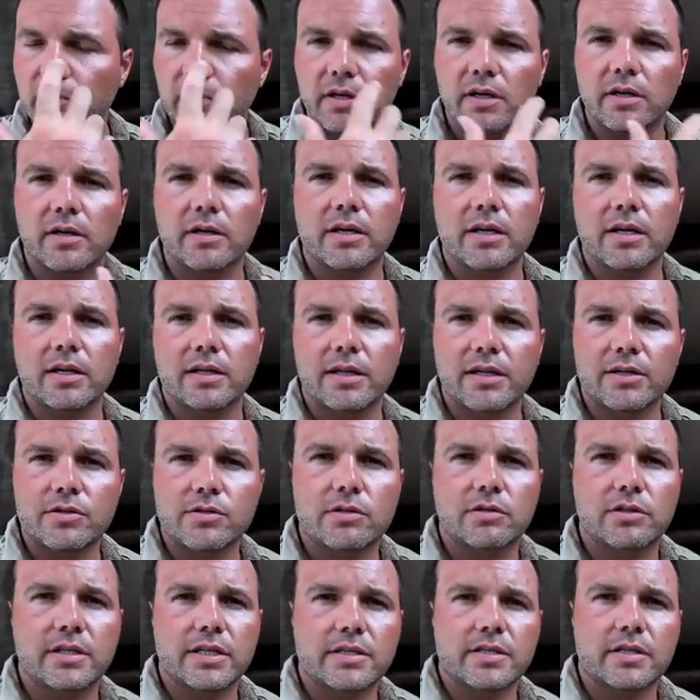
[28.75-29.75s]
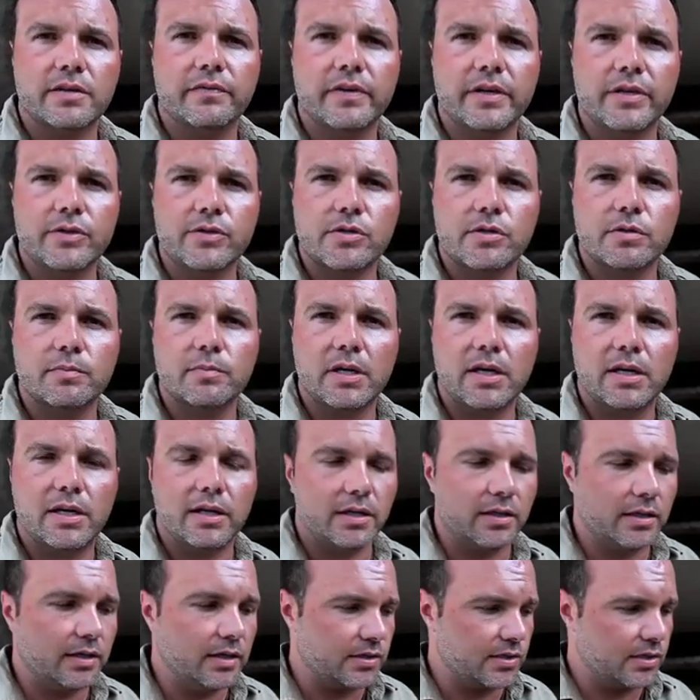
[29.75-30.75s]
The archaeological excavation
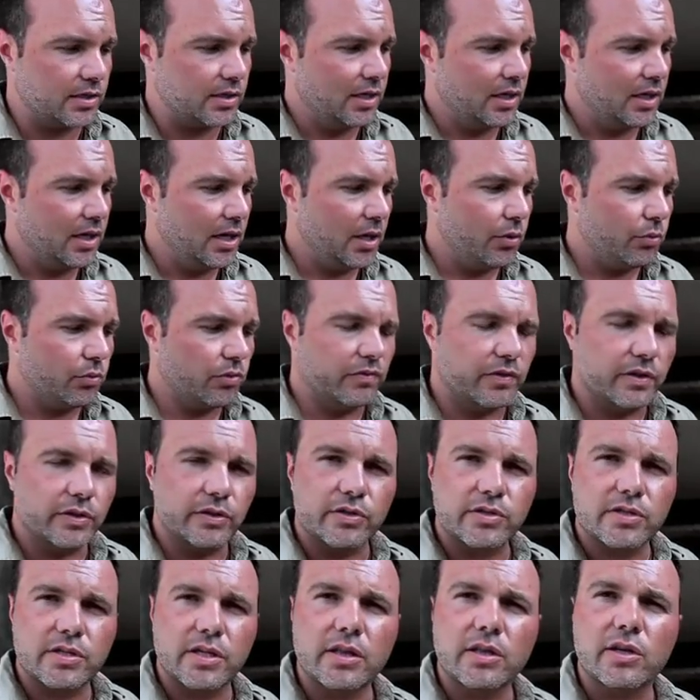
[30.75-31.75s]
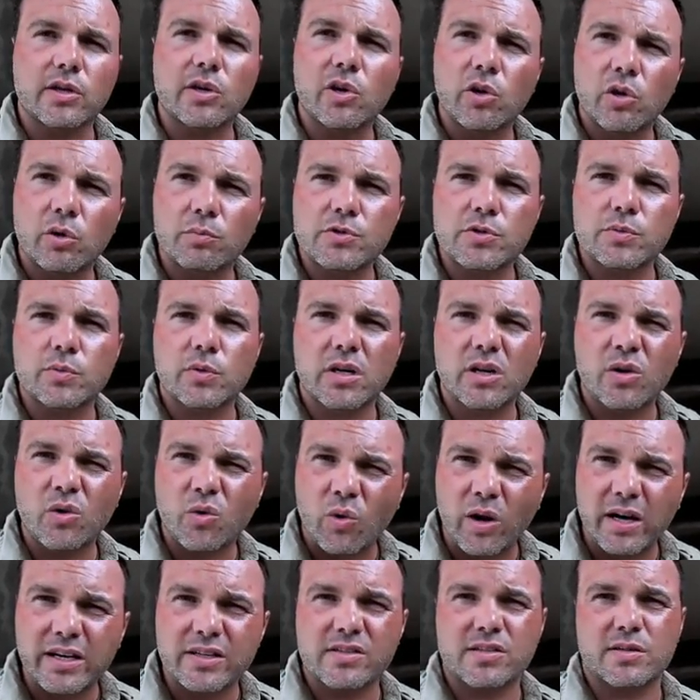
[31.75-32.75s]
behind us reveals that their homes were
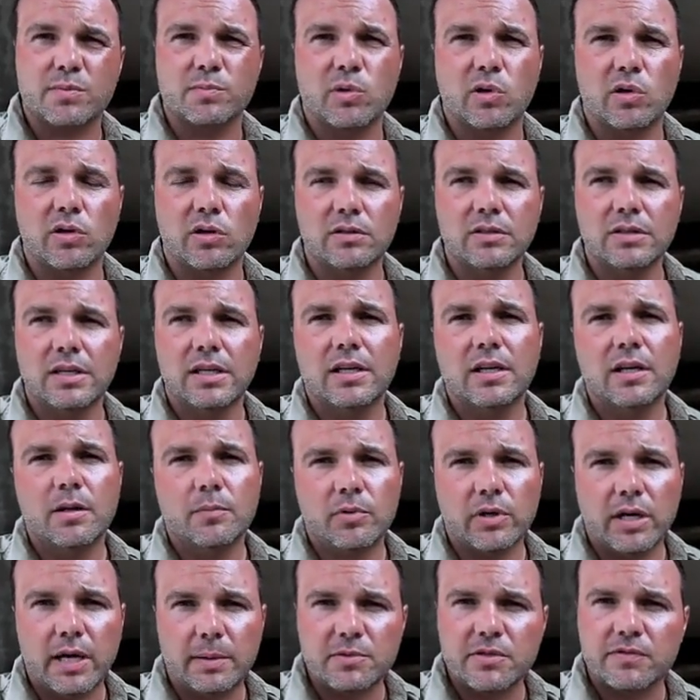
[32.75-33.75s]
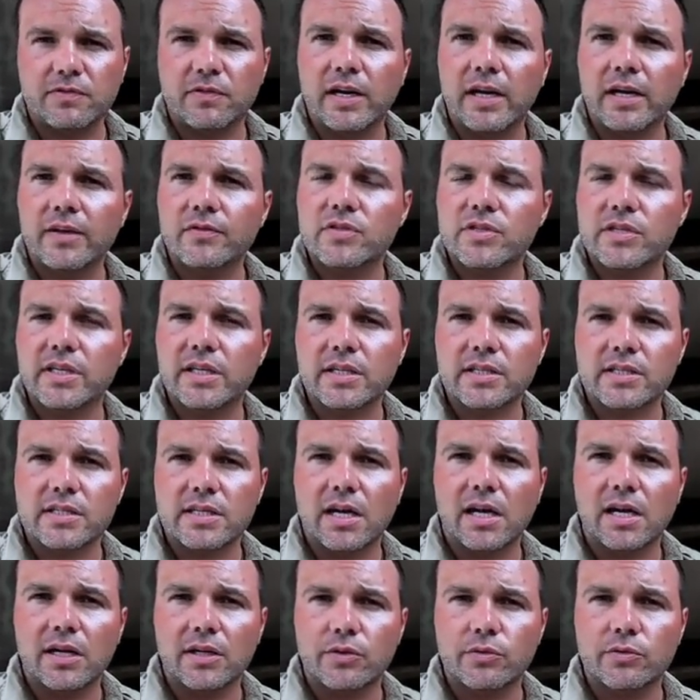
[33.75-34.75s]
quite small, perhaps
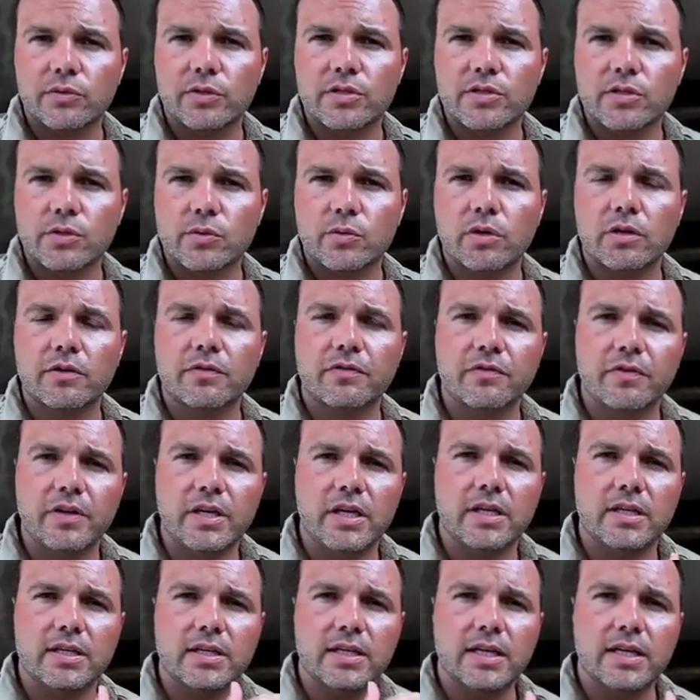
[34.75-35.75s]
500-600 square feet,